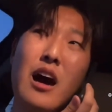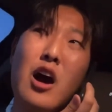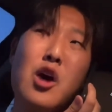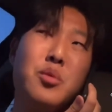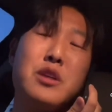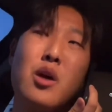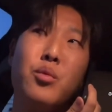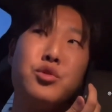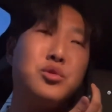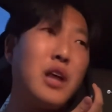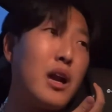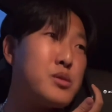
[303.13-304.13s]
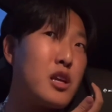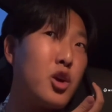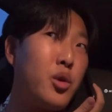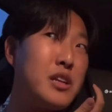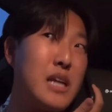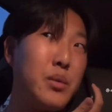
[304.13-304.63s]
Oh no, you I was gonna
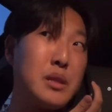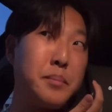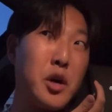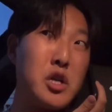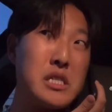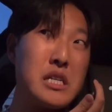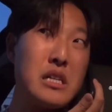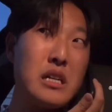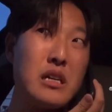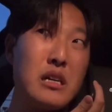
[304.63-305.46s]
go on a date with a person?